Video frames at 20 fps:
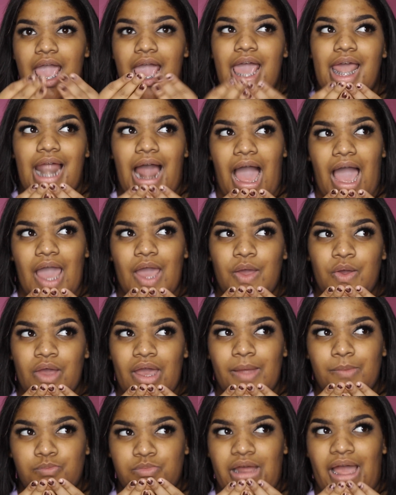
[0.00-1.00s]
and
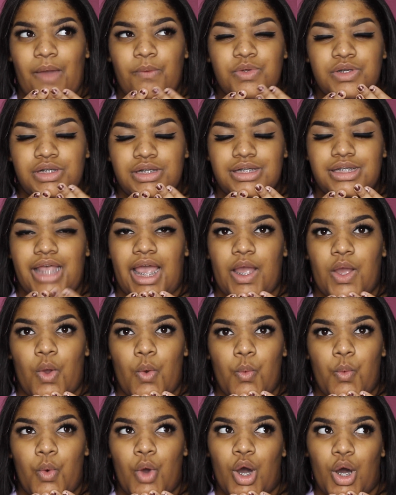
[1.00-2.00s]
I was just like,
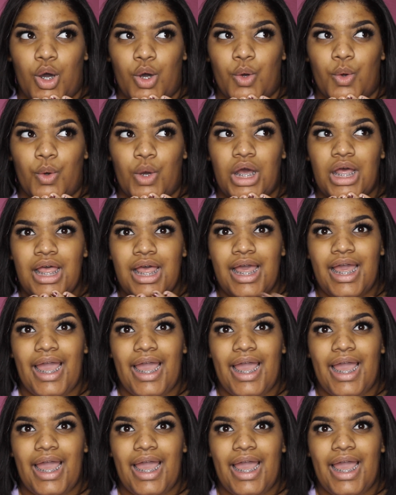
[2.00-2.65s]
whoa,